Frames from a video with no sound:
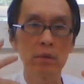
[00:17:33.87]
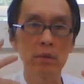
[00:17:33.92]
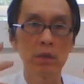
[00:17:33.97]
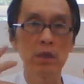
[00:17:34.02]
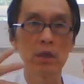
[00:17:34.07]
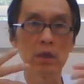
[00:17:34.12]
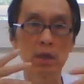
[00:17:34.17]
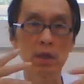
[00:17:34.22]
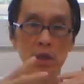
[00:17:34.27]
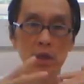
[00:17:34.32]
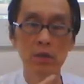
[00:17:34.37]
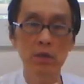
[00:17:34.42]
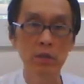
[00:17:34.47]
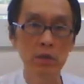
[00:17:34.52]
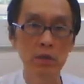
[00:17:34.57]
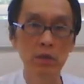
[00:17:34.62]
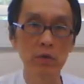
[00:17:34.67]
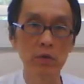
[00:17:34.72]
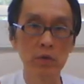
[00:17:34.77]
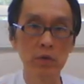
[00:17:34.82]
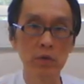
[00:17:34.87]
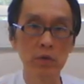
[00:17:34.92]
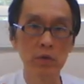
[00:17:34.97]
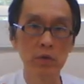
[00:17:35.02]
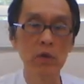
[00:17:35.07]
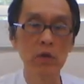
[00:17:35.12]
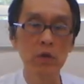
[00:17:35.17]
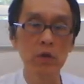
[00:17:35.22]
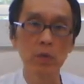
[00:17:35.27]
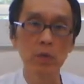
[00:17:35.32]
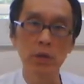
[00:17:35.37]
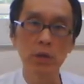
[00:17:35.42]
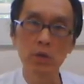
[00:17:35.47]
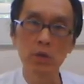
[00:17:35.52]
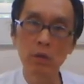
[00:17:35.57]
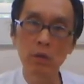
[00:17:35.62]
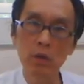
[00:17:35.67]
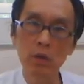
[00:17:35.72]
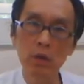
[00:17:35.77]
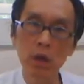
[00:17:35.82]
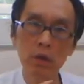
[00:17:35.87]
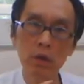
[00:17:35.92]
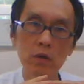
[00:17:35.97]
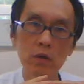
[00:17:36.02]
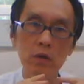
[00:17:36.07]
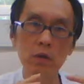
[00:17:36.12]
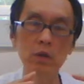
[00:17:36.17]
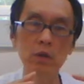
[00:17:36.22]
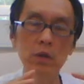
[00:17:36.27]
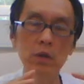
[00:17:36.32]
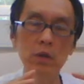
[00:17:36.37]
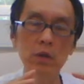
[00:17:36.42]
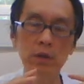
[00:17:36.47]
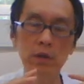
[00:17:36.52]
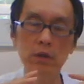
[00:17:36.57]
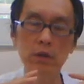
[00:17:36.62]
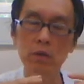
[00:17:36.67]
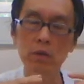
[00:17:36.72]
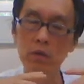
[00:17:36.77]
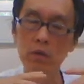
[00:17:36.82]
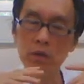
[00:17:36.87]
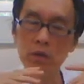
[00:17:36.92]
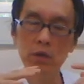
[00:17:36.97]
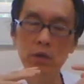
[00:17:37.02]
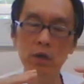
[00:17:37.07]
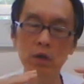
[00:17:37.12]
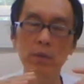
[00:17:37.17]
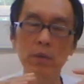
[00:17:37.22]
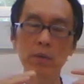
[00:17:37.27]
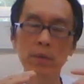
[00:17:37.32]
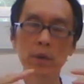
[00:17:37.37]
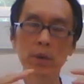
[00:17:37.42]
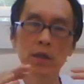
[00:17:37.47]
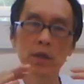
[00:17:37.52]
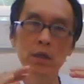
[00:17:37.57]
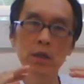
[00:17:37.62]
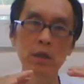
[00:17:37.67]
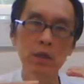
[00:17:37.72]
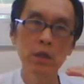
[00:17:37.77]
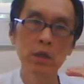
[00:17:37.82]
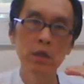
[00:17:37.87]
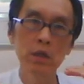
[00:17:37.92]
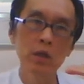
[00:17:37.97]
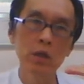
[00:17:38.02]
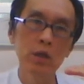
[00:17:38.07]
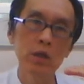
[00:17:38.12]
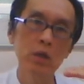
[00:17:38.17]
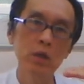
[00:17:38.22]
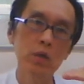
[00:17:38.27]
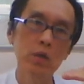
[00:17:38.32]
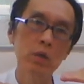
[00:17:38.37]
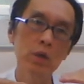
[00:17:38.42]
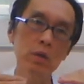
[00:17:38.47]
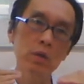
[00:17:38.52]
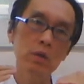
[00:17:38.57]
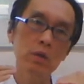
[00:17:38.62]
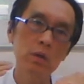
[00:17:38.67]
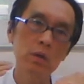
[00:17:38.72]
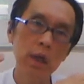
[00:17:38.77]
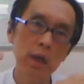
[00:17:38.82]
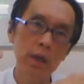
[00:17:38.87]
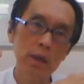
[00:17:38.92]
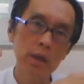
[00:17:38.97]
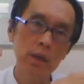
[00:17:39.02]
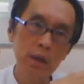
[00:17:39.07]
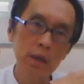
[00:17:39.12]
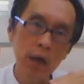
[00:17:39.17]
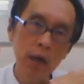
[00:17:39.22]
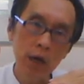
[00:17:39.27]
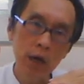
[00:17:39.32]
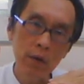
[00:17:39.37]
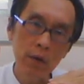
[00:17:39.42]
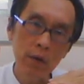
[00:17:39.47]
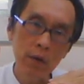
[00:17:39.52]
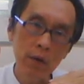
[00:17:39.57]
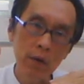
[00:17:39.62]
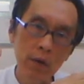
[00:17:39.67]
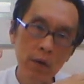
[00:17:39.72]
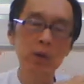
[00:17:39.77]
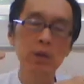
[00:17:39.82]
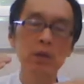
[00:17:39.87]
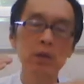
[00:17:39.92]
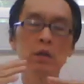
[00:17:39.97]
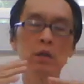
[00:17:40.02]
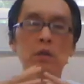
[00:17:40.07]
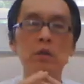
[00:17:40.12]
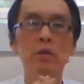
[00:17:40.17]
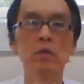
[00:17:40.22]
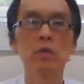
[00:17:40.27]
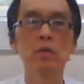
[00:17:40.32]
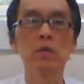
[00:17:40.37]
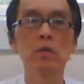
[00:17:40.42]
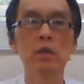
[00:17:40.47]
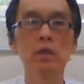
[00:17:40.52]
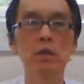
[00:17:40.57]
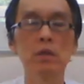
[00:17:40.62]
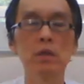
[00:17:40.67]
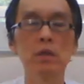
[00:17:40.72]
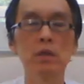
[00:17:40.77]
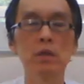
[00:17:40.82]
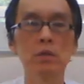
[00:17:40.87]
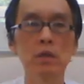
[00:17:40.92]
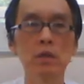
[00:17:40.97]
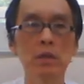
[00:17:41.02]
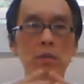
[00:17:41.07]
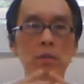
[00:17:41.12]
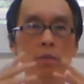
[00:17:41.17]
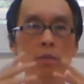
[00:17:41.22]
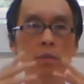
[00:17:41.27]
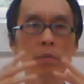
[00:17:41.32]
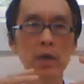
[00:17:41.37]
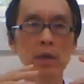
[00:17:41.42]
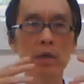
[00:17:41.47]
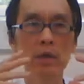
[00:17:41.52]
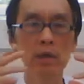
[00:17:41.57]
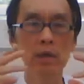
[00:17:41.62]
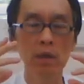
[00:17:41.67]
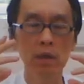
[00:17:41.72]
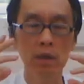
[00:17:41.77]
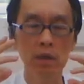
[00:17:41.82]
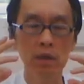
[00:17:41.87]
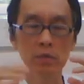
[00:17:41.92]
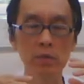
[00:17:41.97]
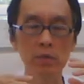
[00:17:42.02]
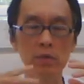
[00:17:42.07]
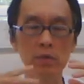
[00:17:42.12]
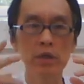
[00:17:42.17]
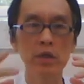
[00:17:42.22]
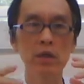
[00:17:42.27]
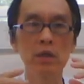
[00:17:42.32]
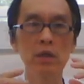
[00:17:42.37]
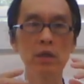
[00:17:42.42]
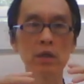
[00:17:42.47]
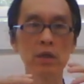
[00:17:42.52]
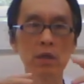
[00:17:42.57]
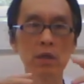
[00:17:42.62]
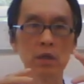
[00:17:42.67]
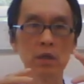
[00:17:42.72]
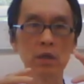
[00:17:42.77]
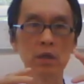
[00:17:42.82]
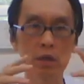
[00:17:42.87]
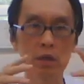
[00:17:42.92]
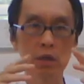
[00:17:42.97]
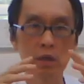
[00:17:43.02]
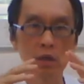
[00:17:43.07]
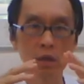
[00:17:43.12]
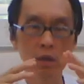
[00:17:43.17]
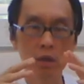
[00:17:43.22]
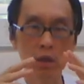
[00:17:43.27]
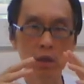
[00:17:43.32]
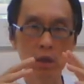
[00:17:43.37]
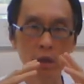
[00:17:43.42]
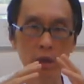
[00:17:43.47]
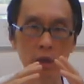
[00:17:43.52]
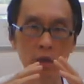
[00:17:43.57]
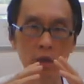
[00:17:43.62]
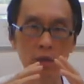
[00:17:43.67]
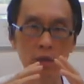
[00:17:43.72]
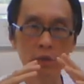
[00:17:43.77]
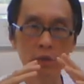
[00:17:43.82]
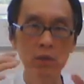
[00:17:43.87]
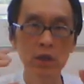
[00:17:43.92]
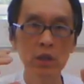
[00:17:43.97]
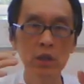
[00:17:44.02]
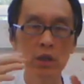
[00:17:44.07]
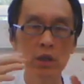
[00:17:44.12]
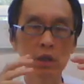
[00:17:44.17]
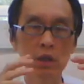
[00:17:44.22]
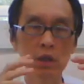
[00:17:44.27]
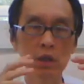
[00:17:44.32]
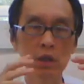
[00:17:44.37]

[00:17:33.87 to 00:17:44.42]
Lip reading: It has to be loose. When you know how to do that, loosening up your body, you want to get up to the mind and the breathing is unity.